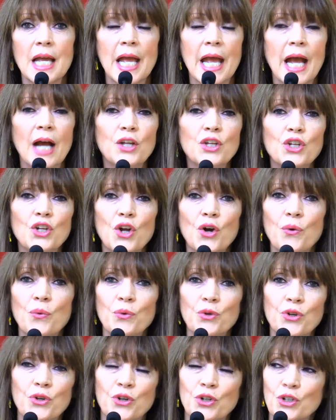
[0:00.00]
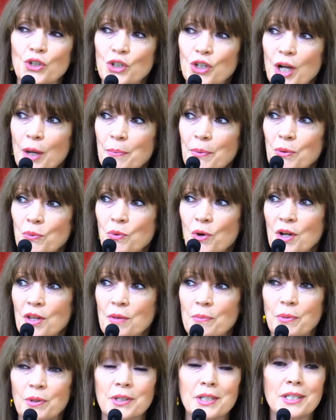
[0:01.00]
And, you know, you could look up in one of the
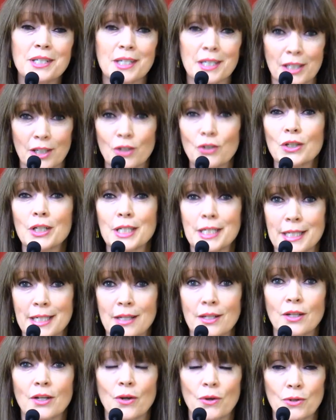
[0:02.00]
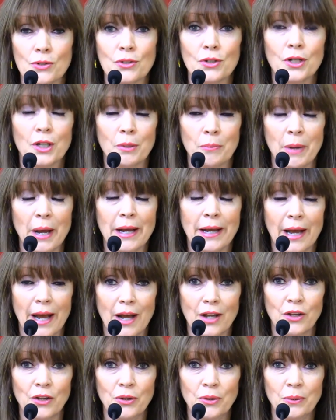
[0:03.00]
buildings and literally see the ghost looking back
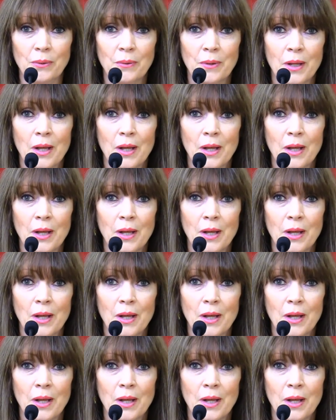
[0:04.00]
at you.